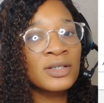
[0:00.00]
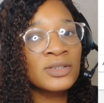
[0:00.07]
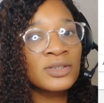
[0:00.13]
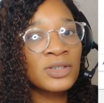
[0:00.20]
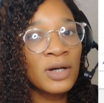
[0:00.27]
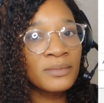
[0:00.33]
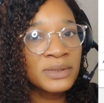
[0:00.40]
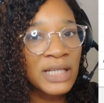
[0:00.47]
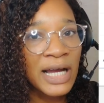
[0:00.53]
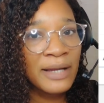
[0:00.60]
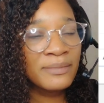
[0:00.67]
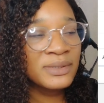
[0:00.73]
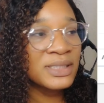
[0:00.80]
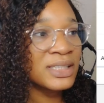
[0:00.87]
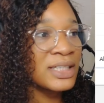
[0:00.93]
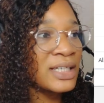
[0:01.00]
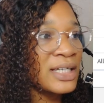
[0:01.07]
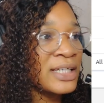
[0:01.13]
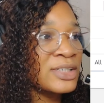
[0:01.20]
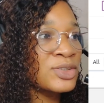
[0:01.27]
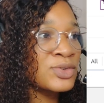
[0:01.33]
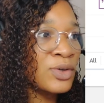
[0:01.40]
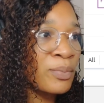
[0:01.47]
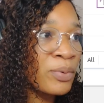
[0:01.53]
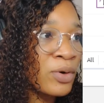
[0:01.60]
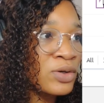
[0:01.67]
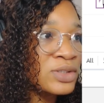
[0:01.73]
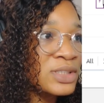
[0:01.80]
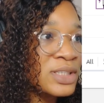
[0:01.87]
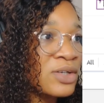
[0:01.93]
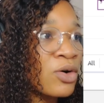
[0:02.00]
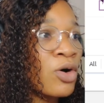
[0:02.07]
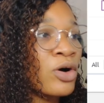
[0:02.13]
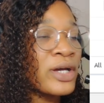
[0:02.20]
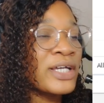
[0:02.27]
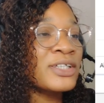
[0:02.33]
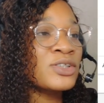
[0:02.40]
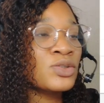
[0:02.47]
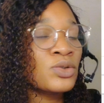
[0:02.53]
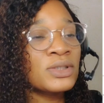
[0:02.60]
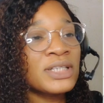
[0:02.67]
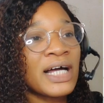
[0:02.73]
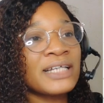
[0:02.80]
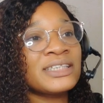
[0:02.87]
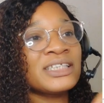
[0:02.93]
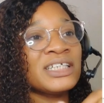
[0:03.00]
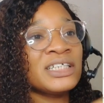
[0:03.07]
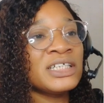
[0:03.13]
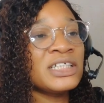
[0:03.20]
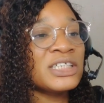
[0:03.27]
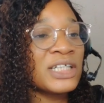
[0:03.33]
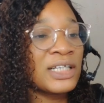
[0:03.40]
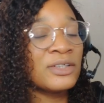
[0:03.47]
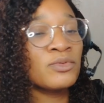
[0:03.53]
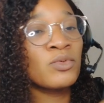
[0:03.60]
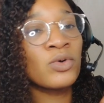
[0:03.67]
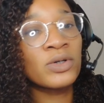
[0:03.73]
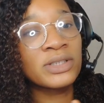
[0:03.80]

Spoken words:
sometimes a support or a zone that initially